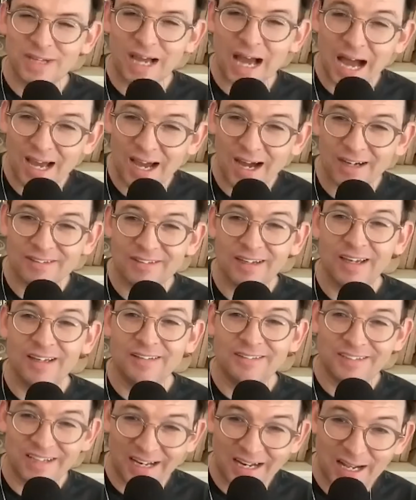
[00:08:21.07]
high octane,
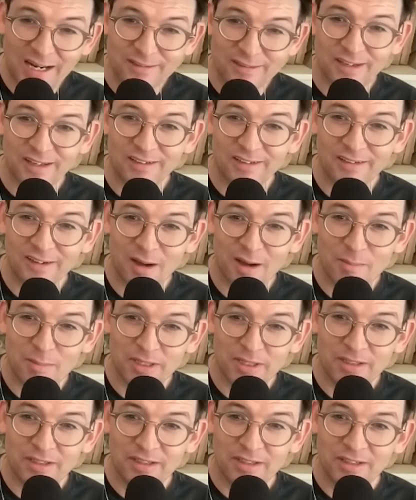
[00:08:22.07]
10 out of 10
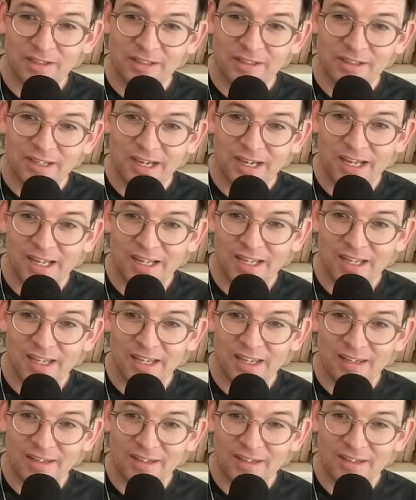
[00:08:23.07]
comedy,
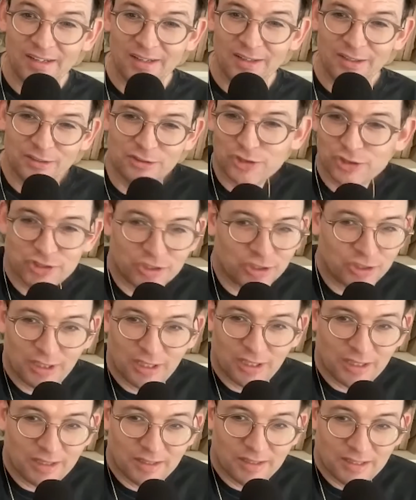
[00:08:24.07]
and it's just
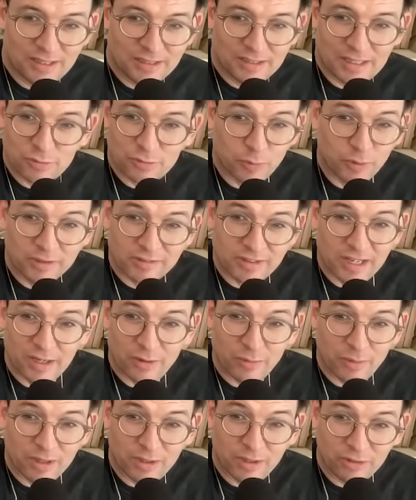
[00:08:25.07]
that's what it's like
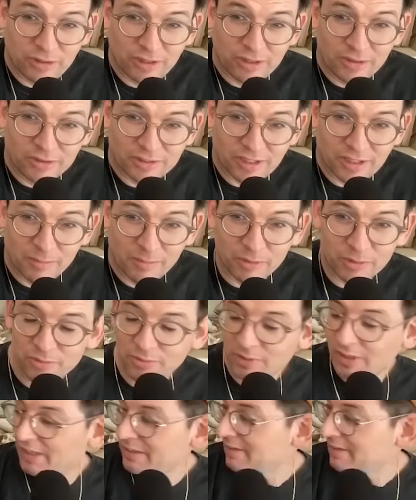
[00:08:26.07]
around our dinner table, right,